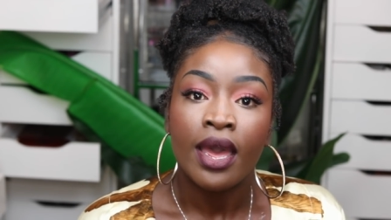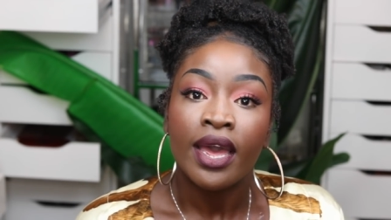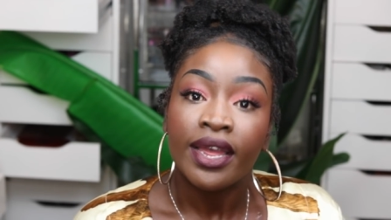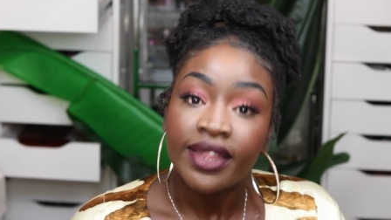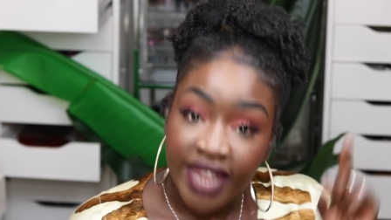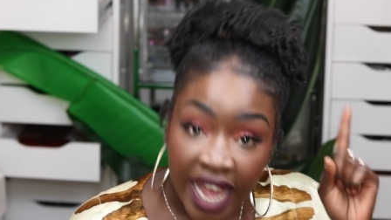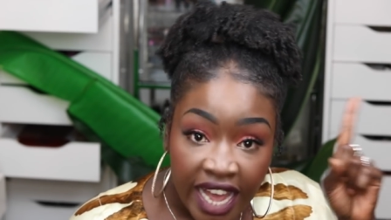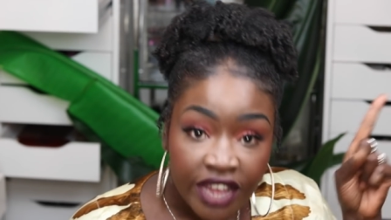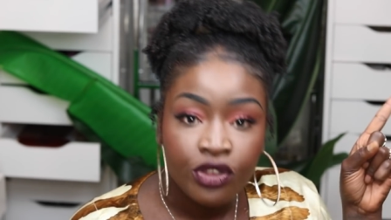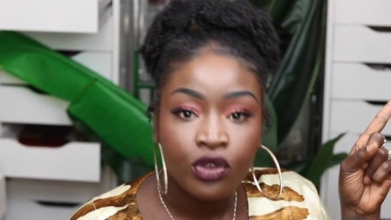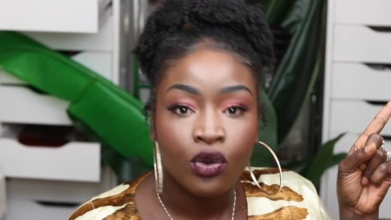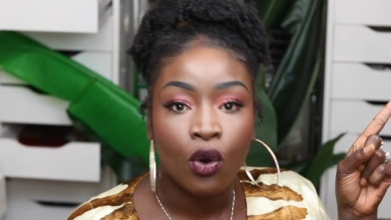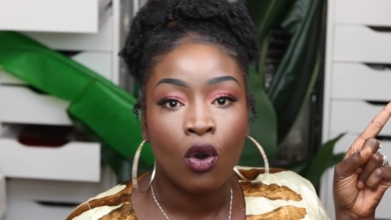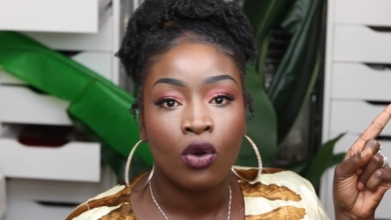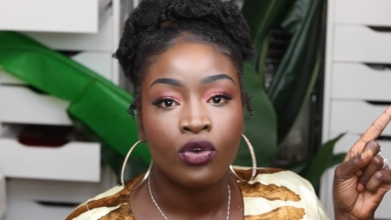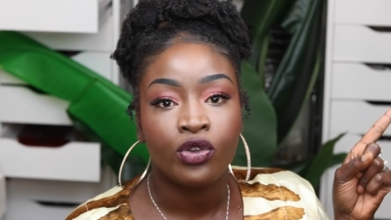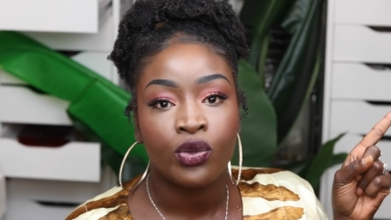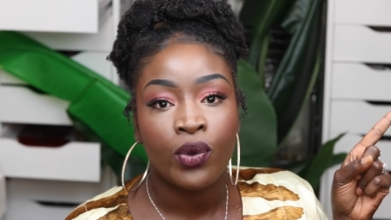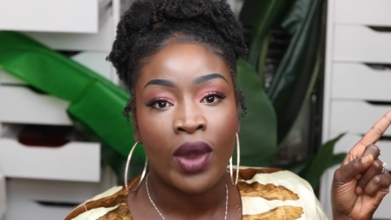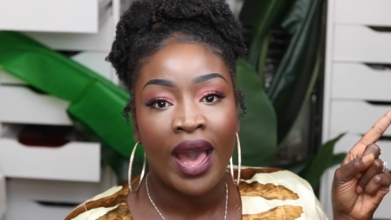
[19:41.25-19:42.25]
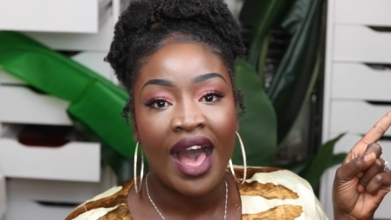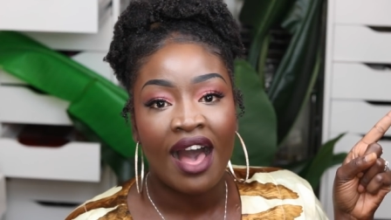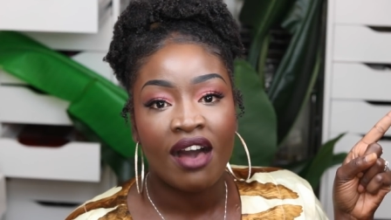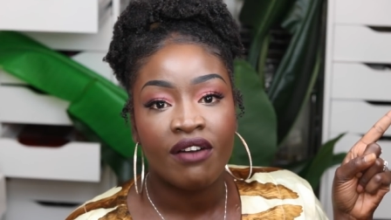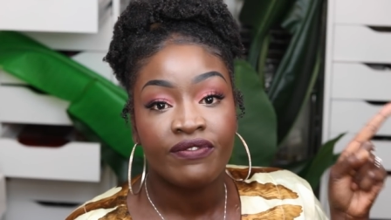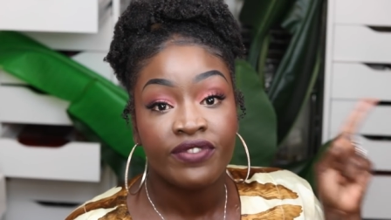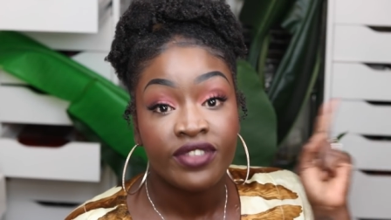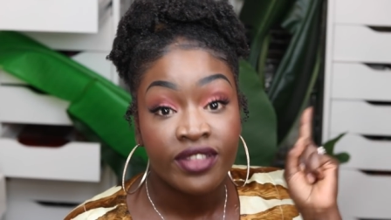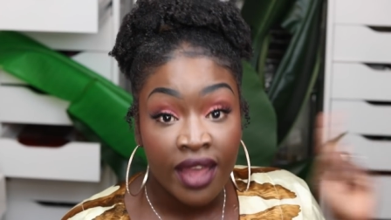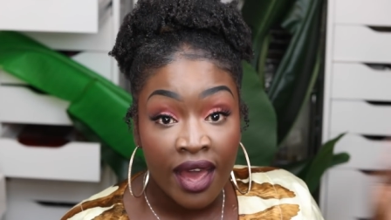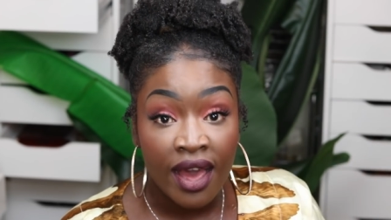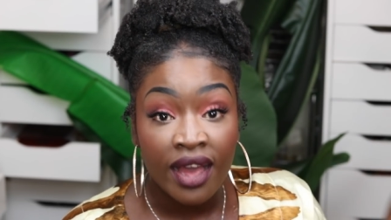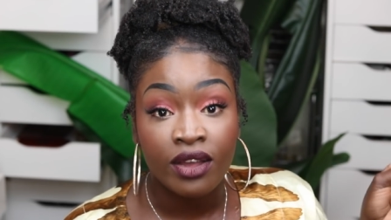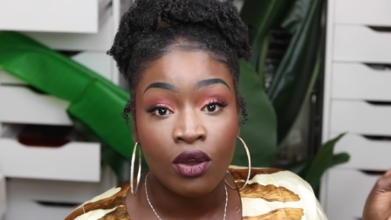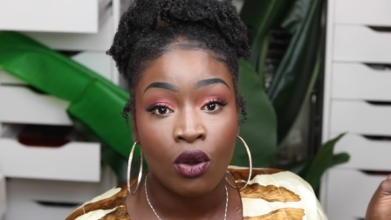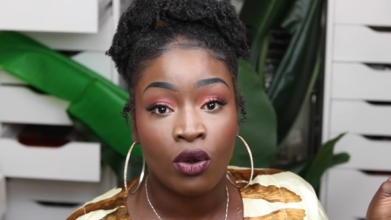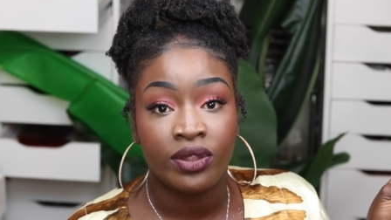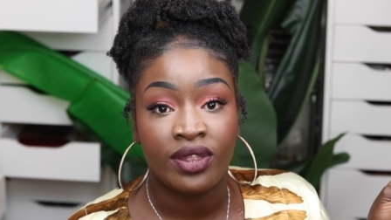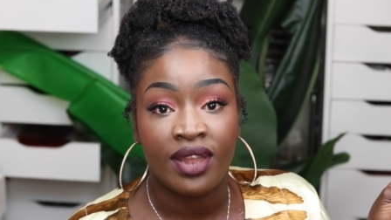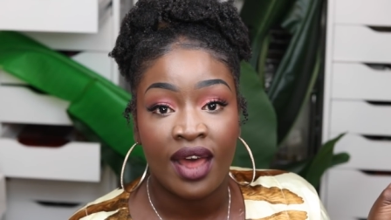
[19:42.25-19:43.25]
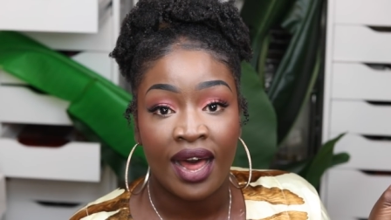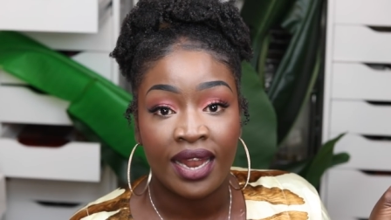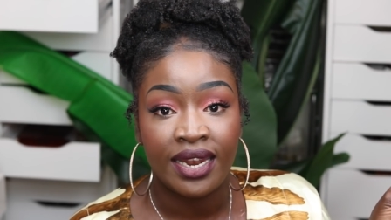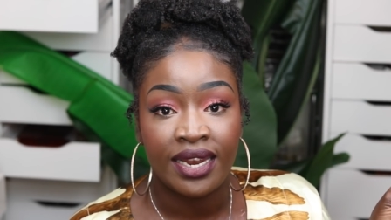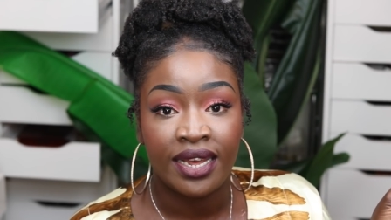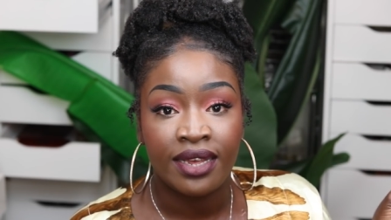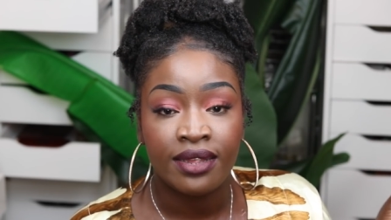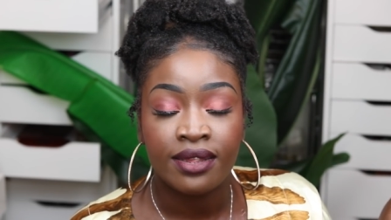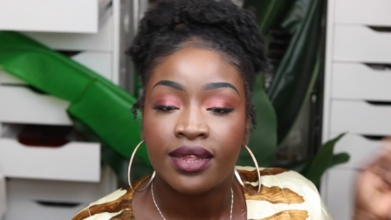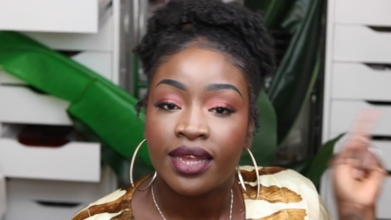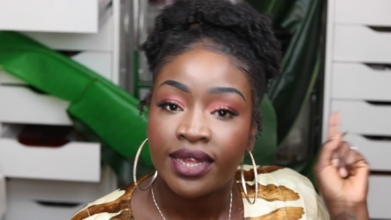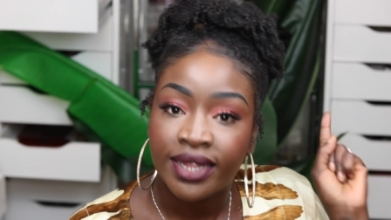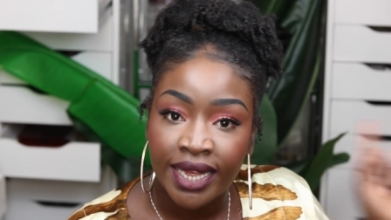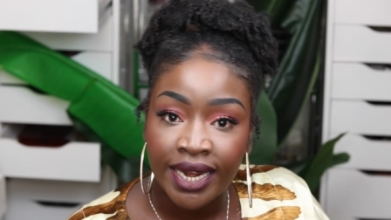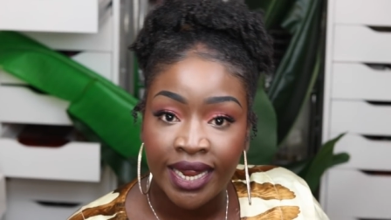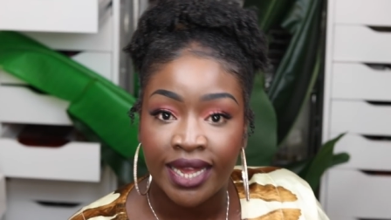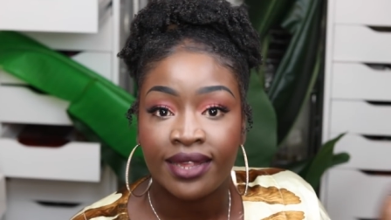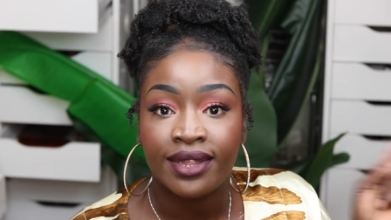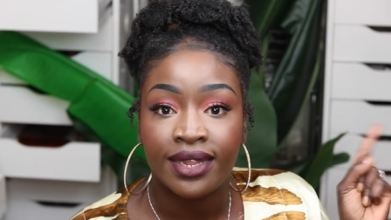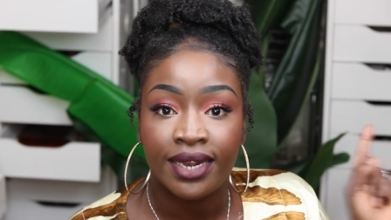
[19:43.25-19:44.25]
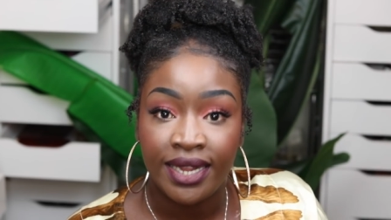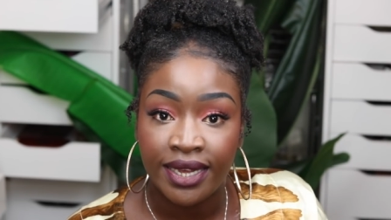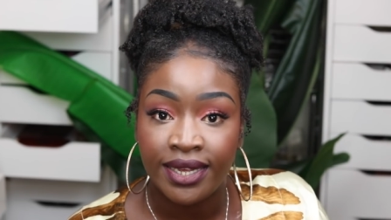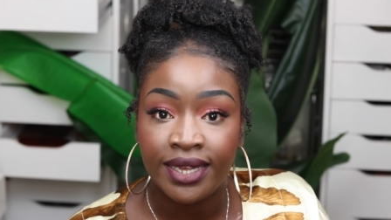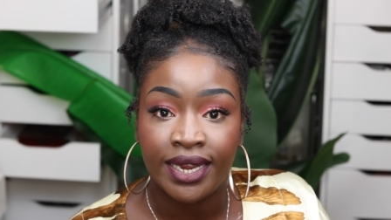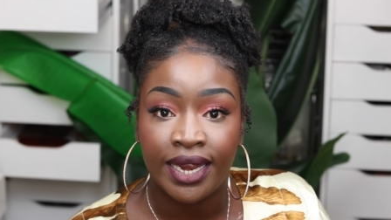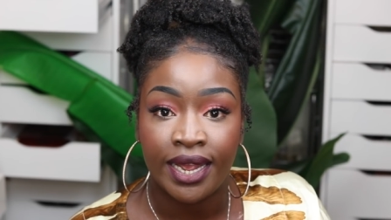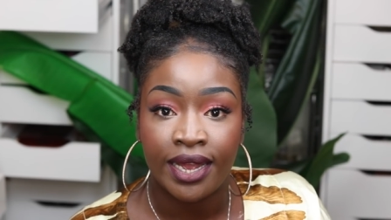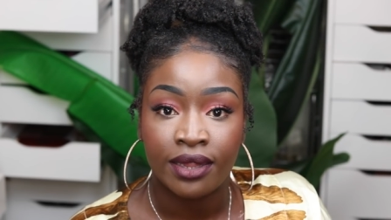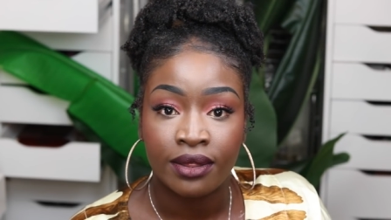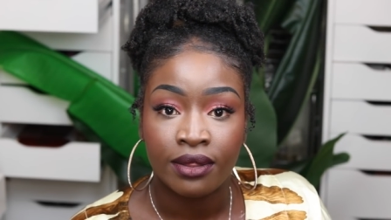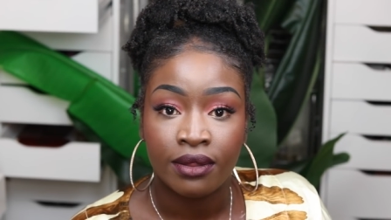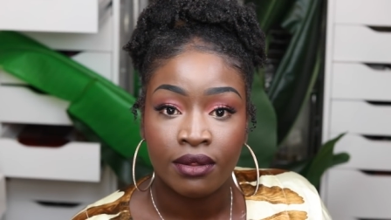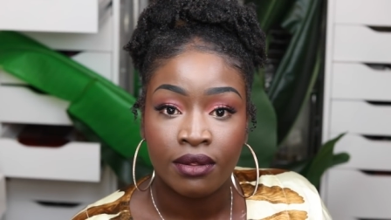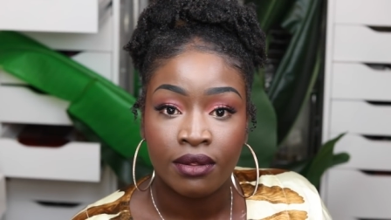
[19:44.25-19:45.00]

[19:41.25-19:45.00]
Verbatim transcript: Then you also have third on that list, Therese Lindgren